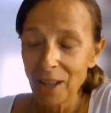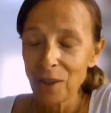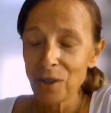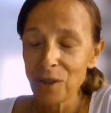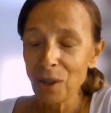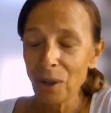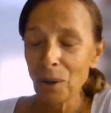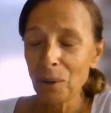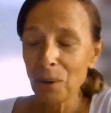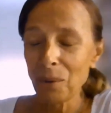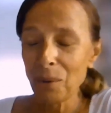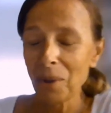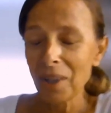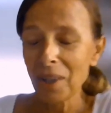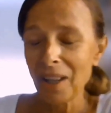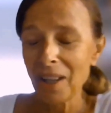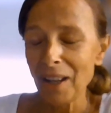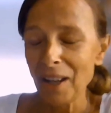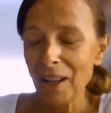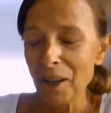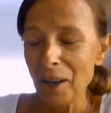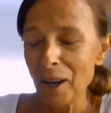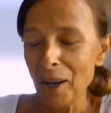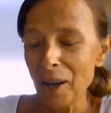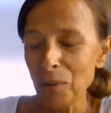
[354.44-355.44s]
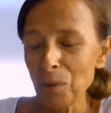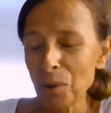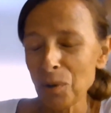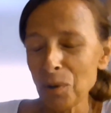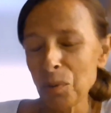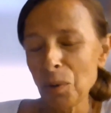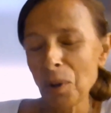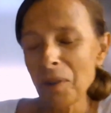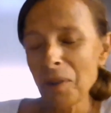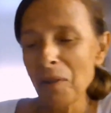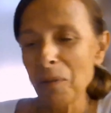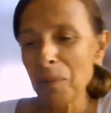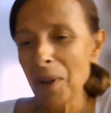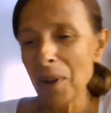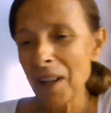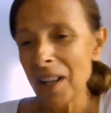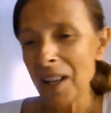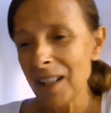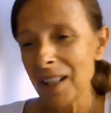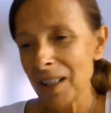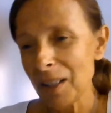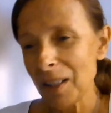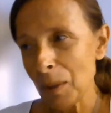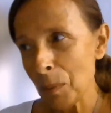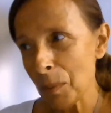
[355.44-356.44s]
So it was one of
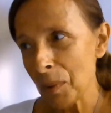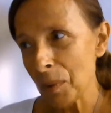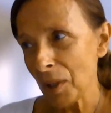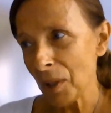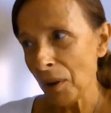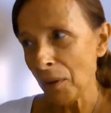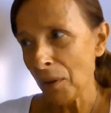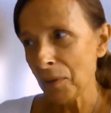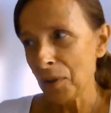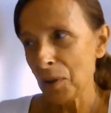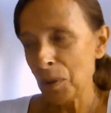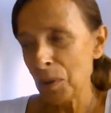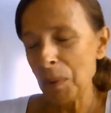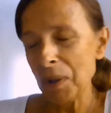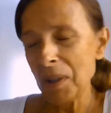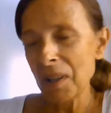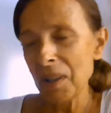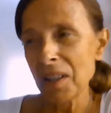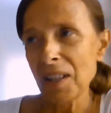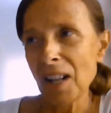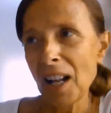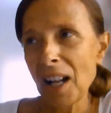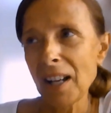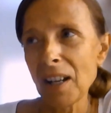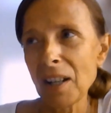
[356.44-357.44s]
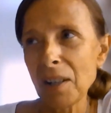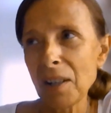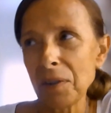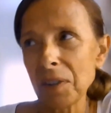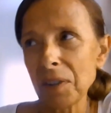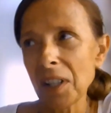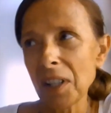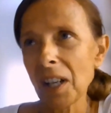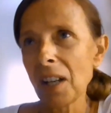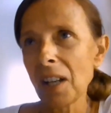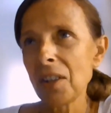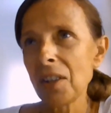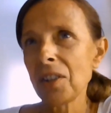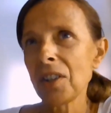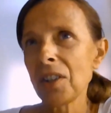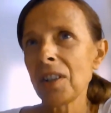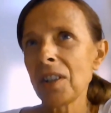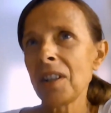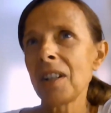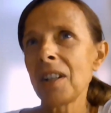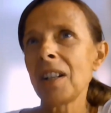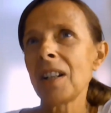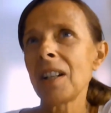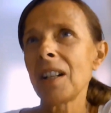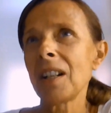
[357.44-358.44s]
in terms of species
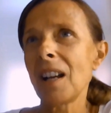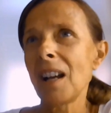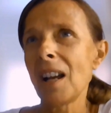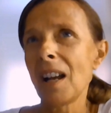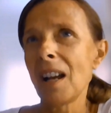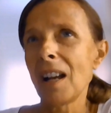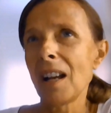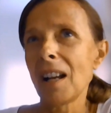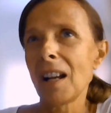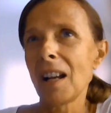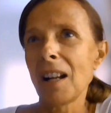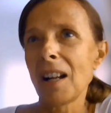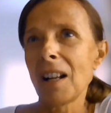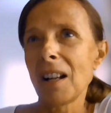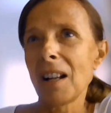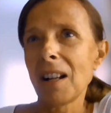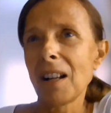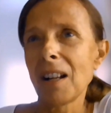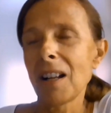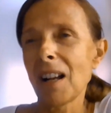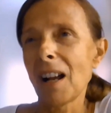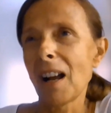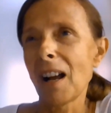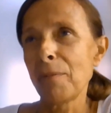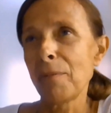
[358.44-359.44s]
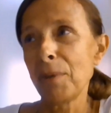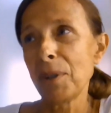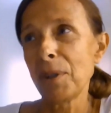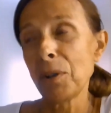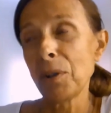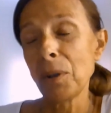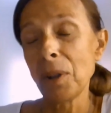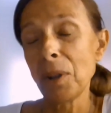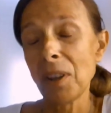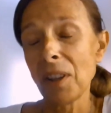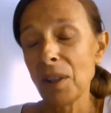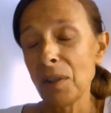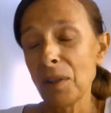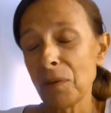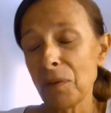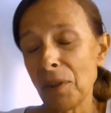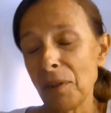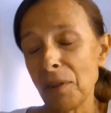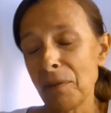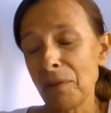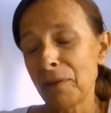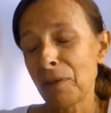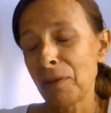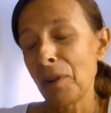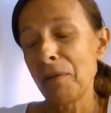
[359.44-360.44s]
identification, I've been doing this
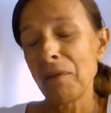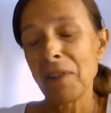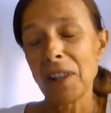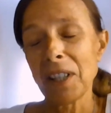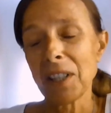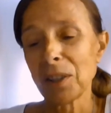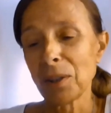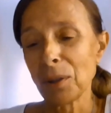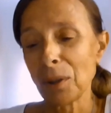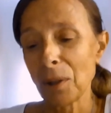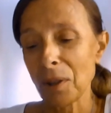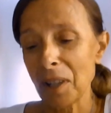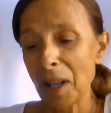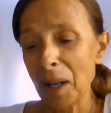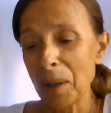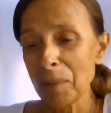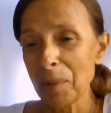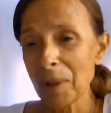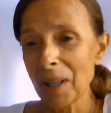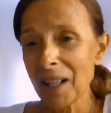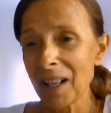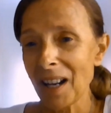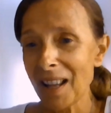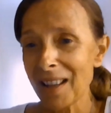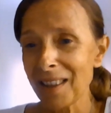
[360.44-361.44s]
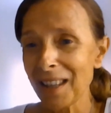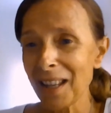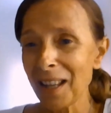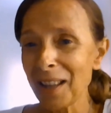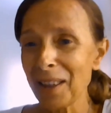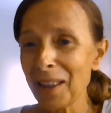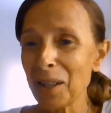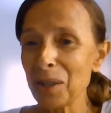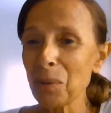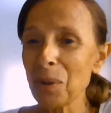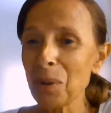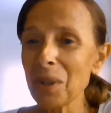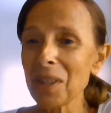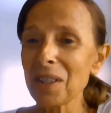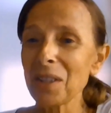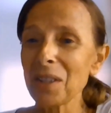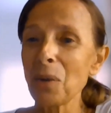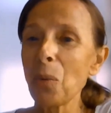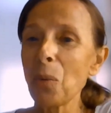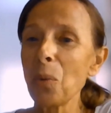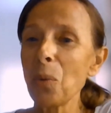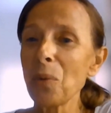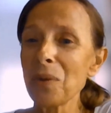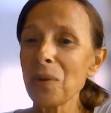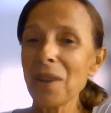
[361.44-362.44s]
for a very long time, and I think this was
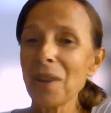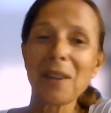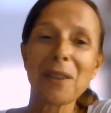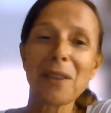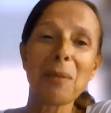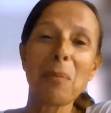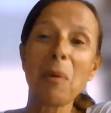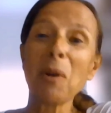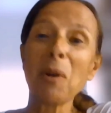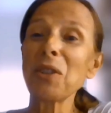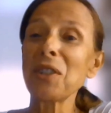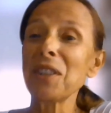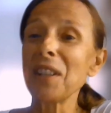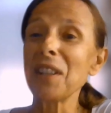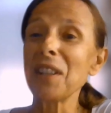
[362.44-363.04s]
the most